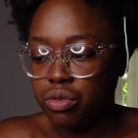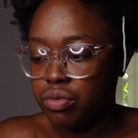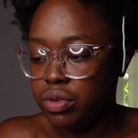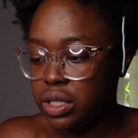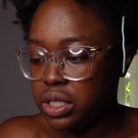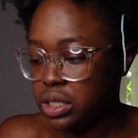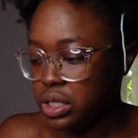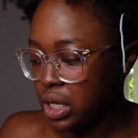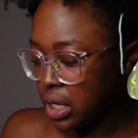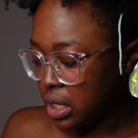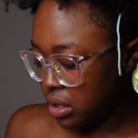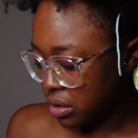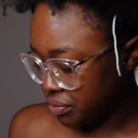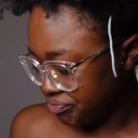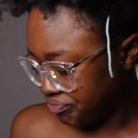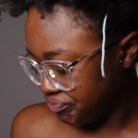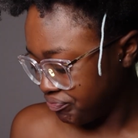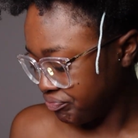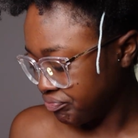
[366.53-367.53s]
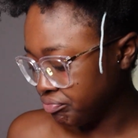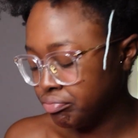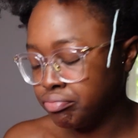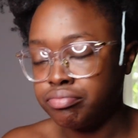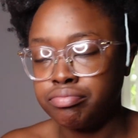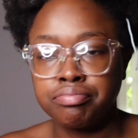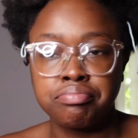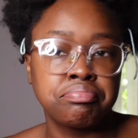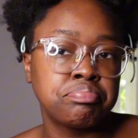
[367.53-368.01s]
really tell?
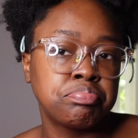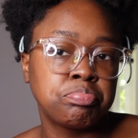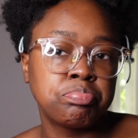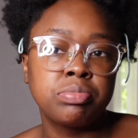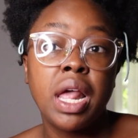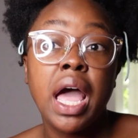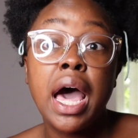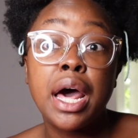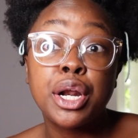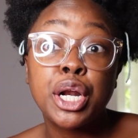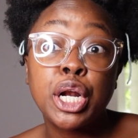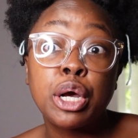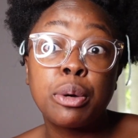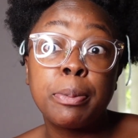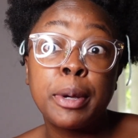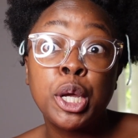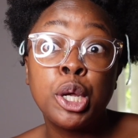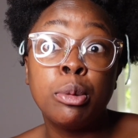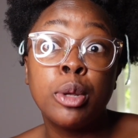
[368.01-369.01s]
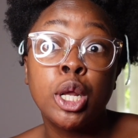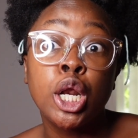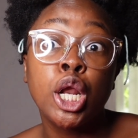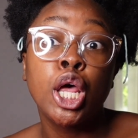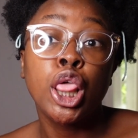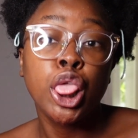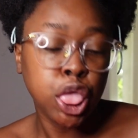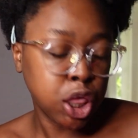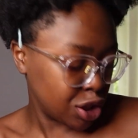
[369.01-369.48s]
I don't know, maybe
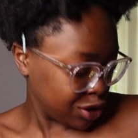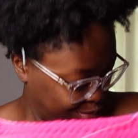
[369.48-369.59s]
knows.